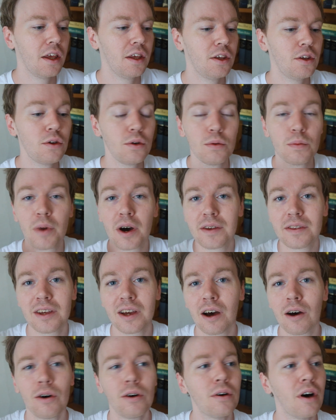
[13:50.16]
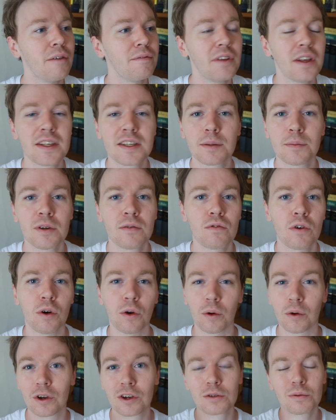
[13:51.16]
you might think, oh, I've done something
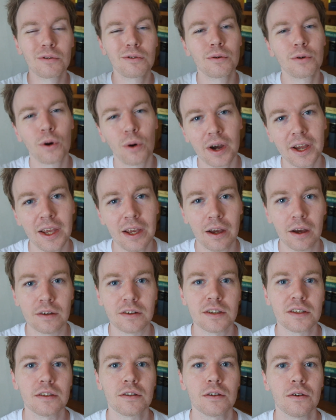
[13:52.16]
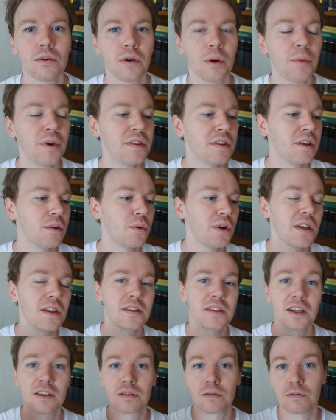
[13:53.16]
wrong. Because we're all quite egotistical, and we think we're the
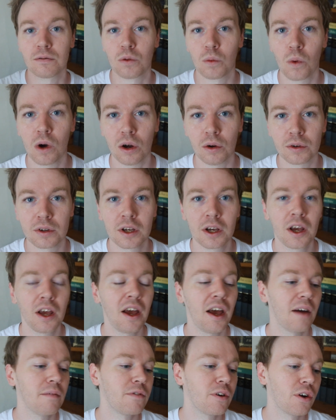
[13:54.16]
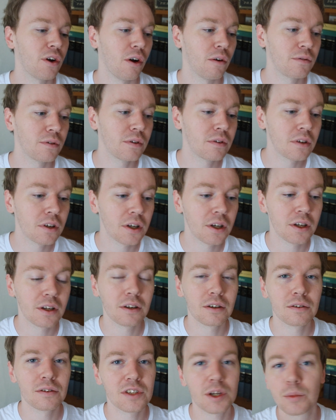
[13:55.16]
centre of the world. And very often,
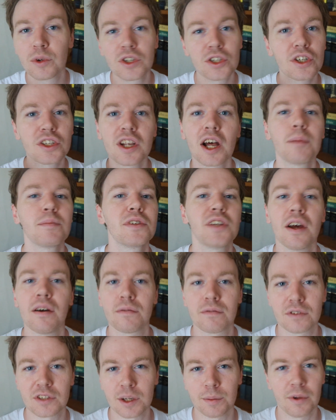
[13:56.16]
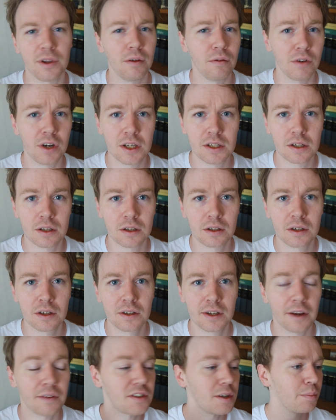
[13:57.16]
someone's just upset for some other reason.
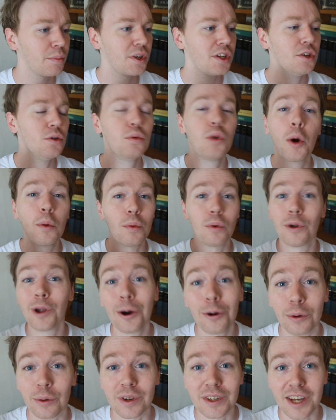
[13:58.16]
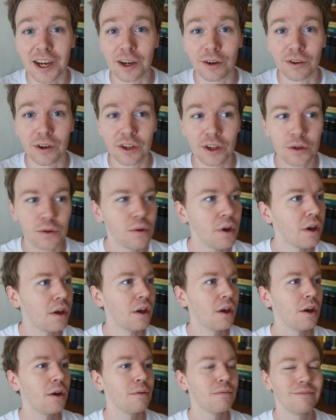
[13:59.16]
Now, if somebody you don't know is angry at you,
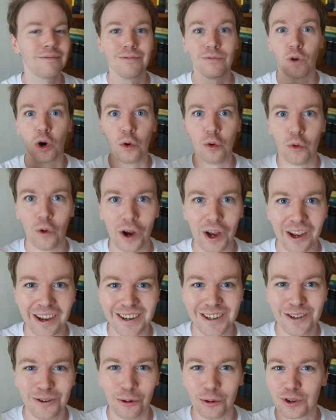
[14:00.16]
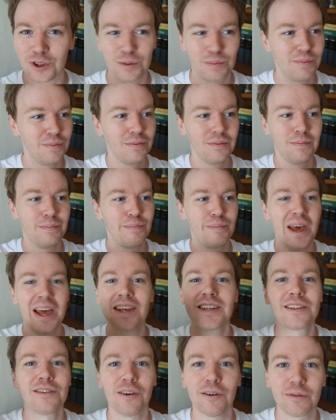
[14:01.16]
road rage, or just
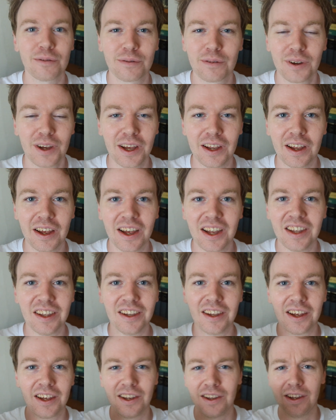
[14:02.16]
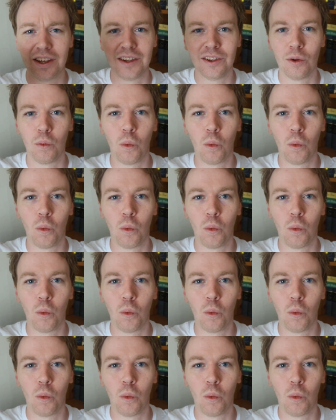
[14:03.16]
pissed off in